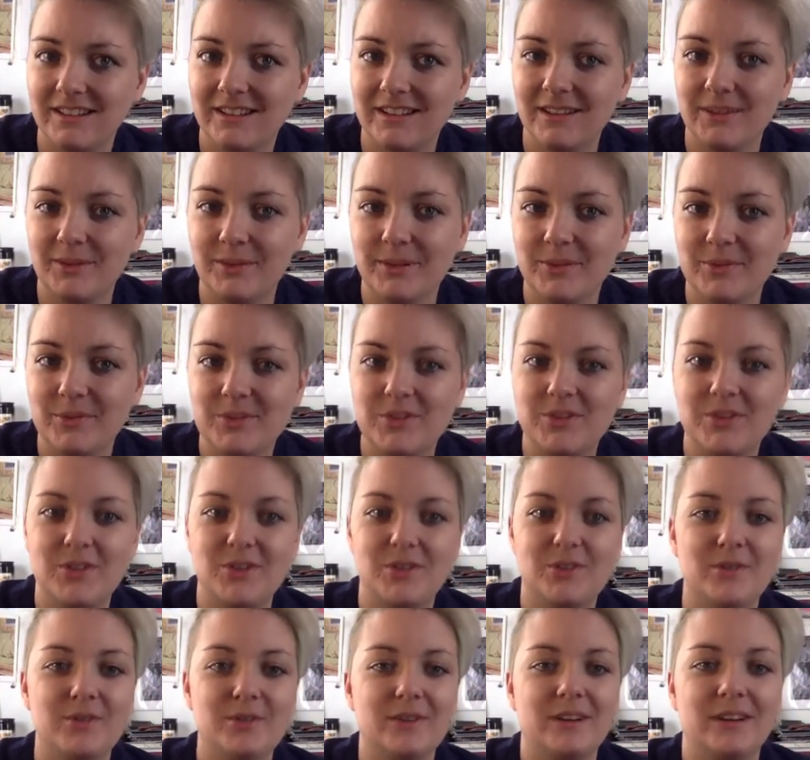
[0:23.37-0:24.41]
Like when it was
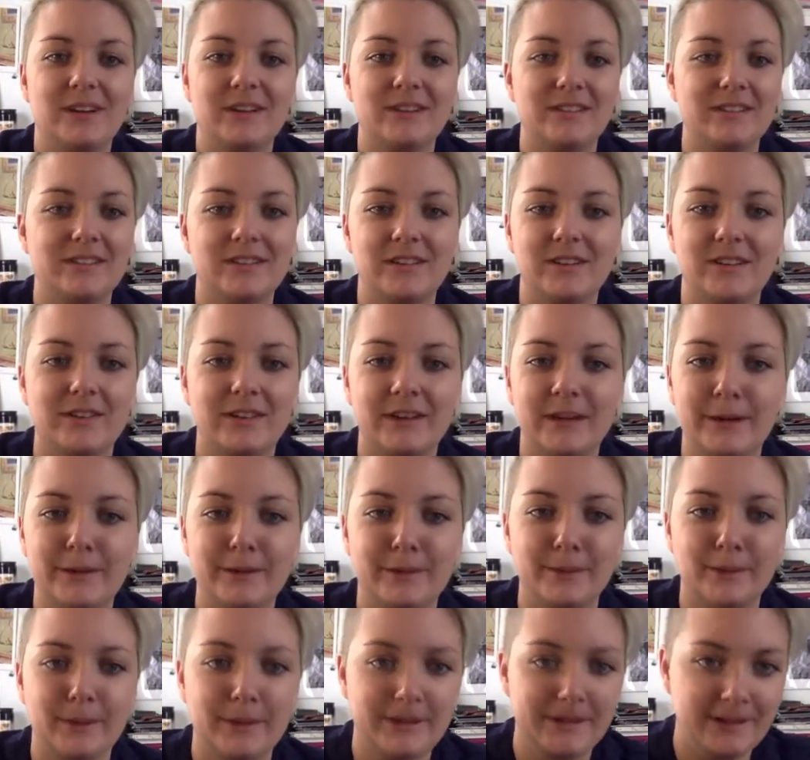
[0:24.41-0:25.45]
new, I don't know
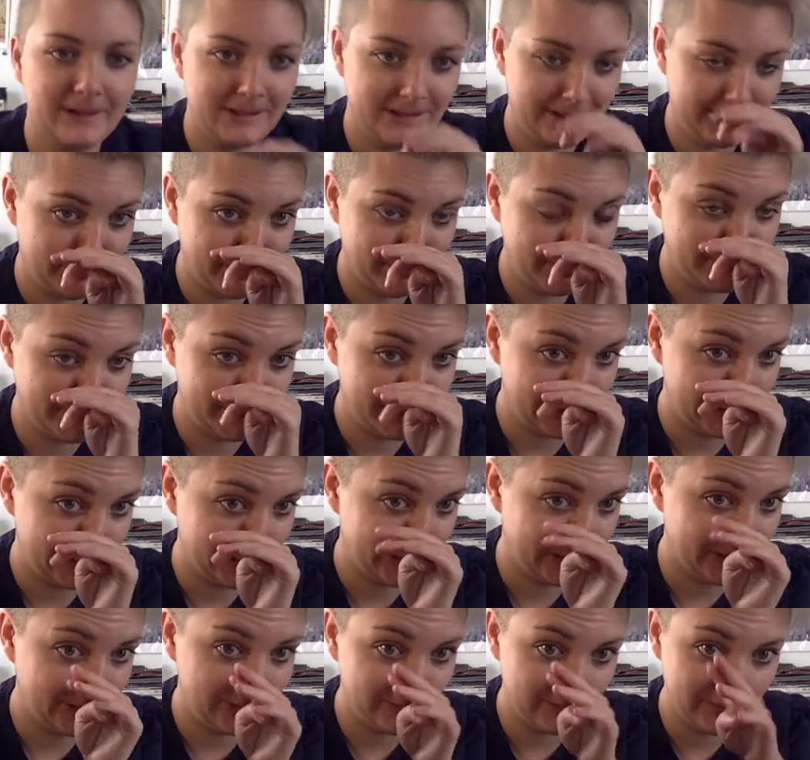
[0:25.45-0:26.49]
how I missed
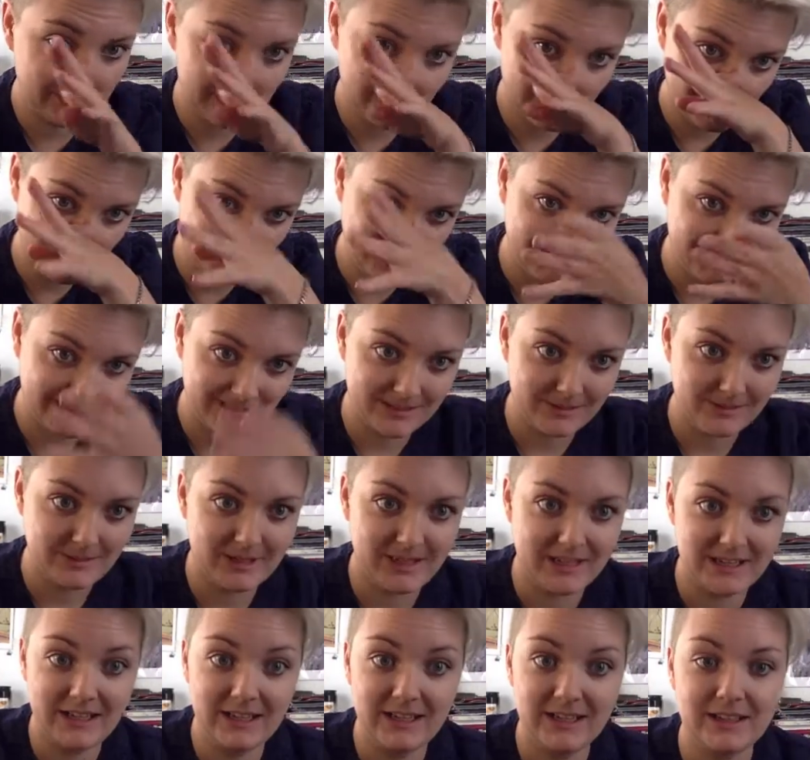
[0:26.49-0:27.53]
it because I'm an
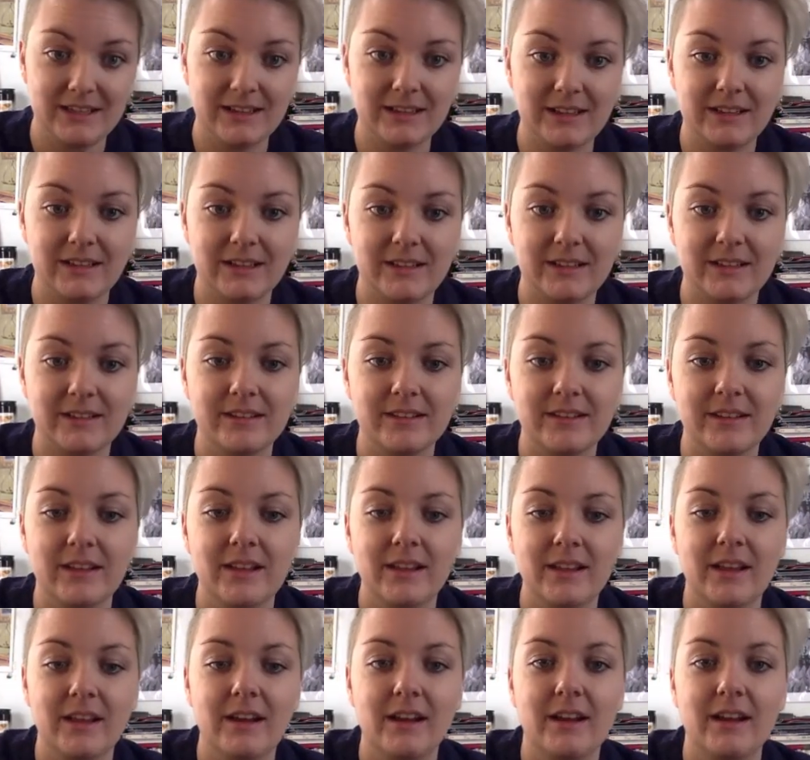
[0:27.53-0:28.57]
idiot, I guess.
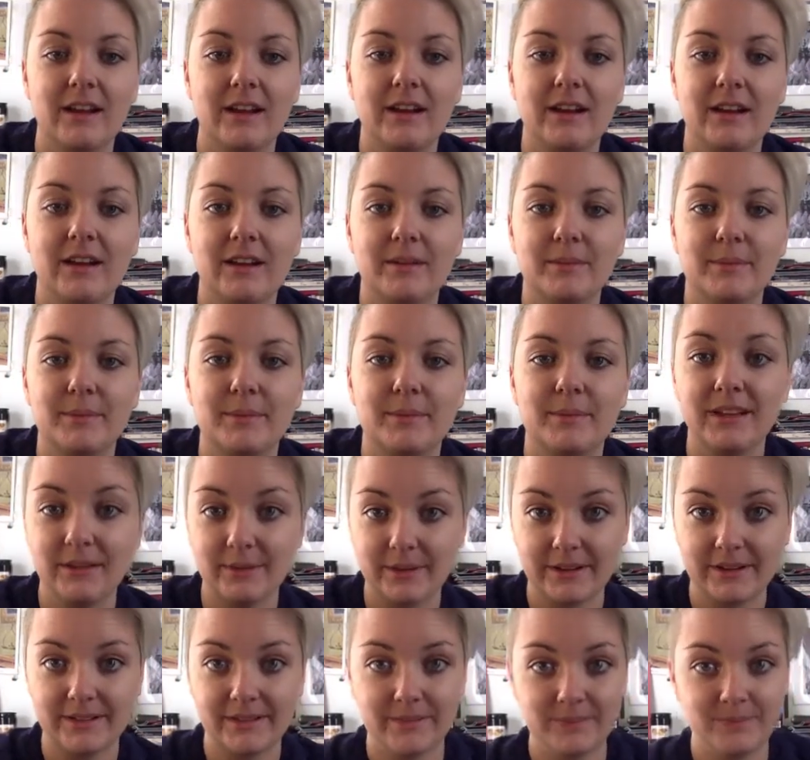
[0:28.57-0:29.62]
Um, but
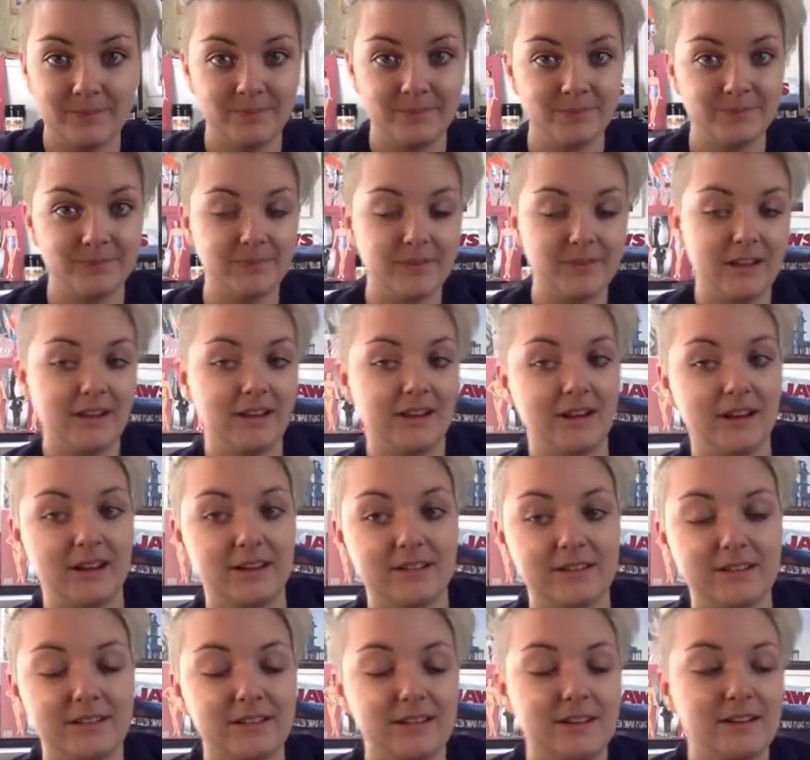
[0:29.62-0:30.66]
anyways, it
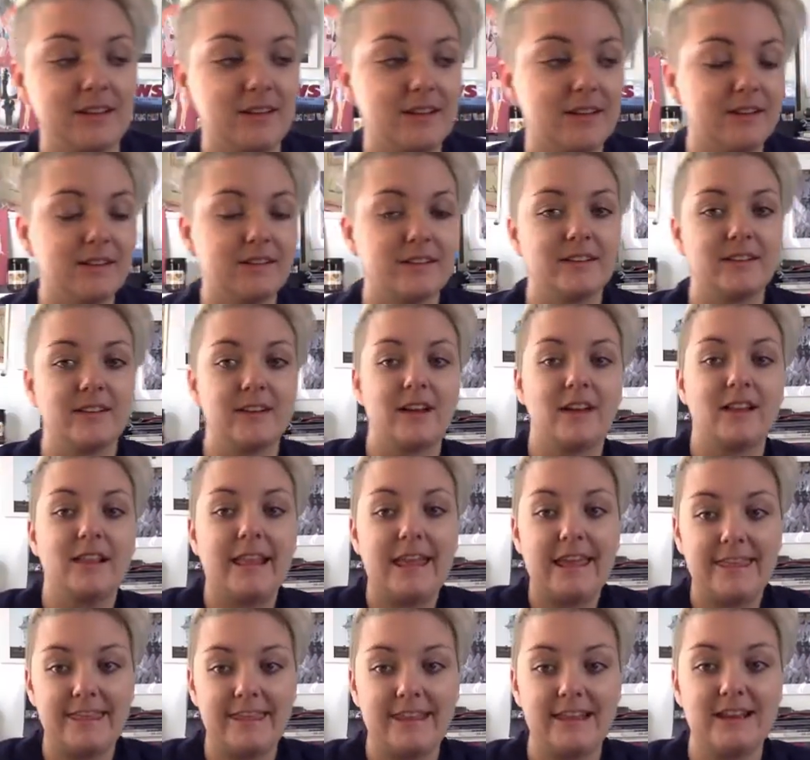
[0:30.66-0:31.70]
has uh, Sanaa
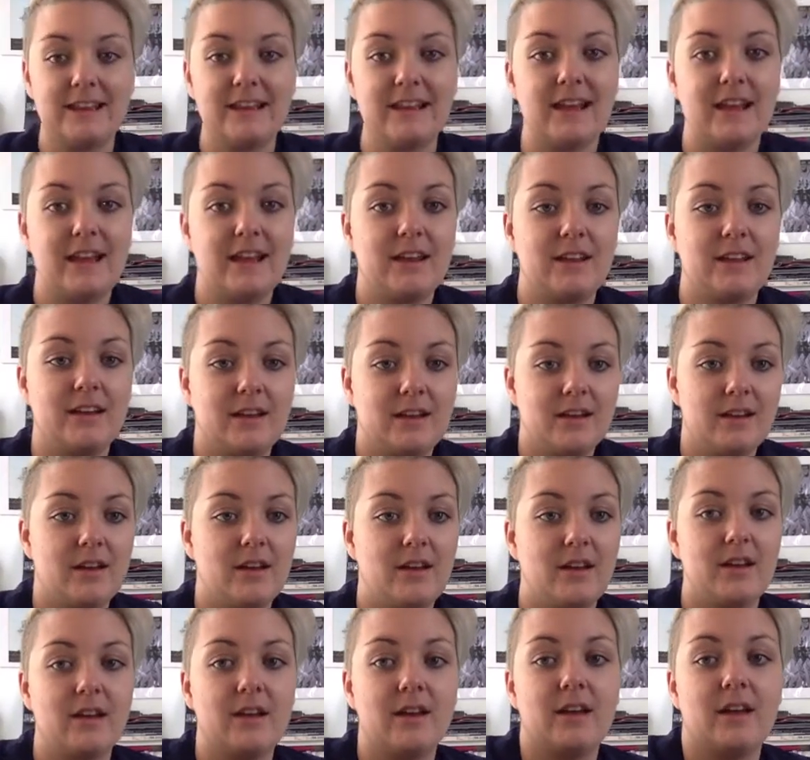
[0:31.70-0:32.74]
Lathan and
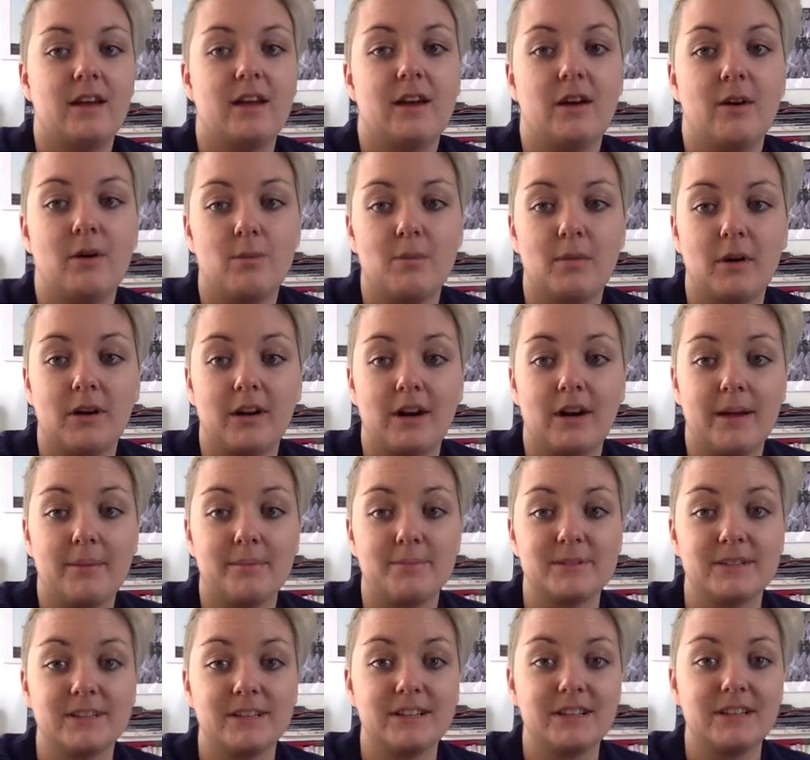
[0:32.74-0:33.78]
Omar
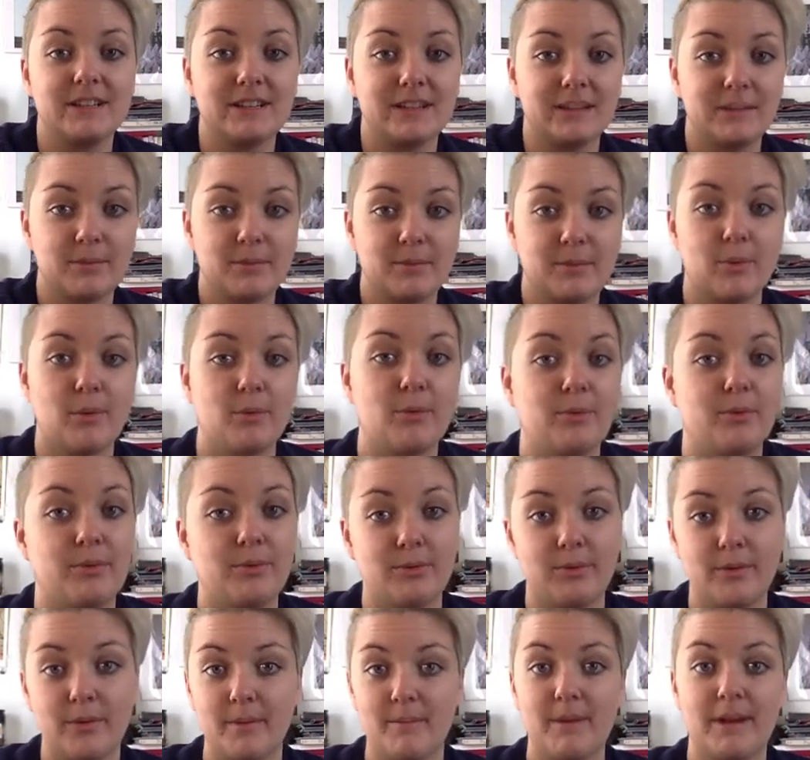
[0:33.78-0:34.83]
Epps in it, and they were both
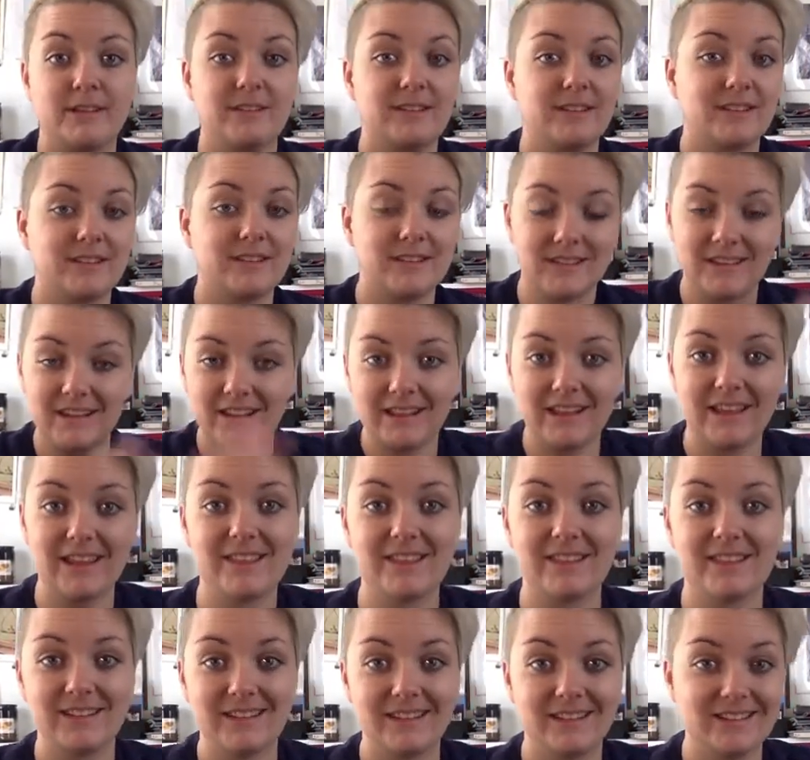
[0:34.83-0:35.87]
amazing. Sanaa
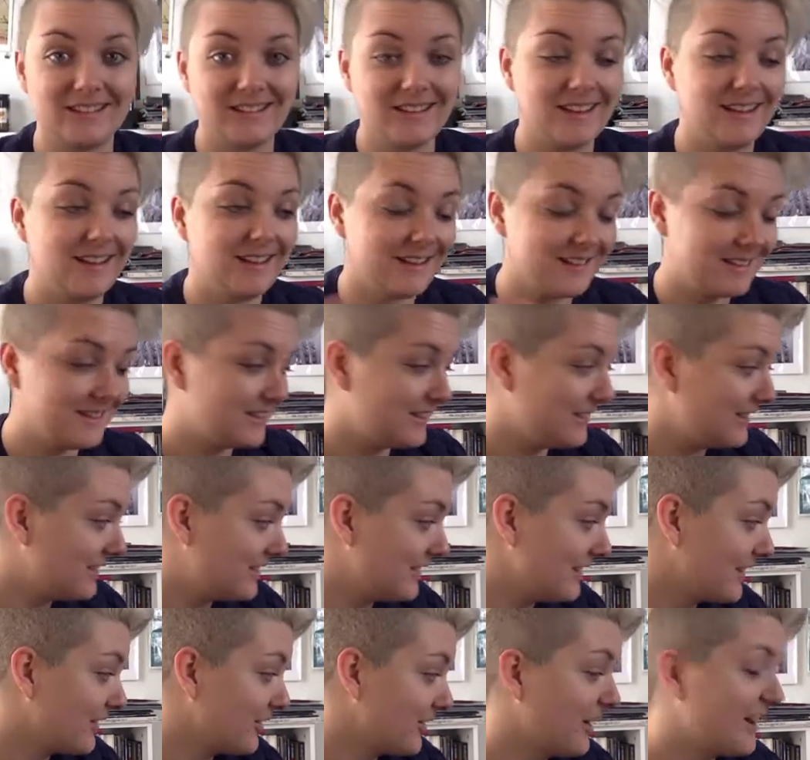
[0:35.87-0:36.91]
Lathan is like
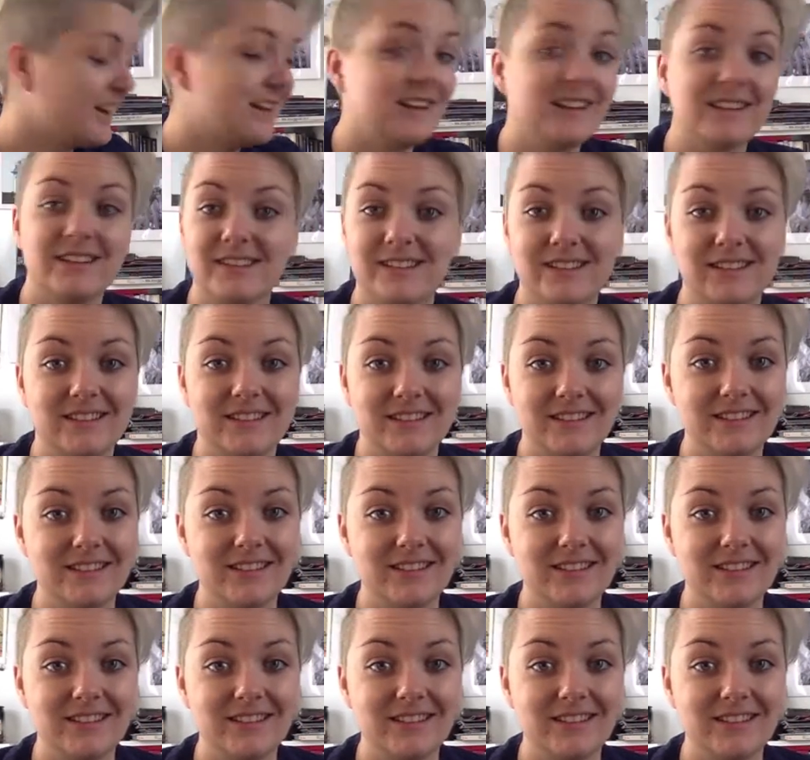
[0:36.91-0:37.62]
the greatest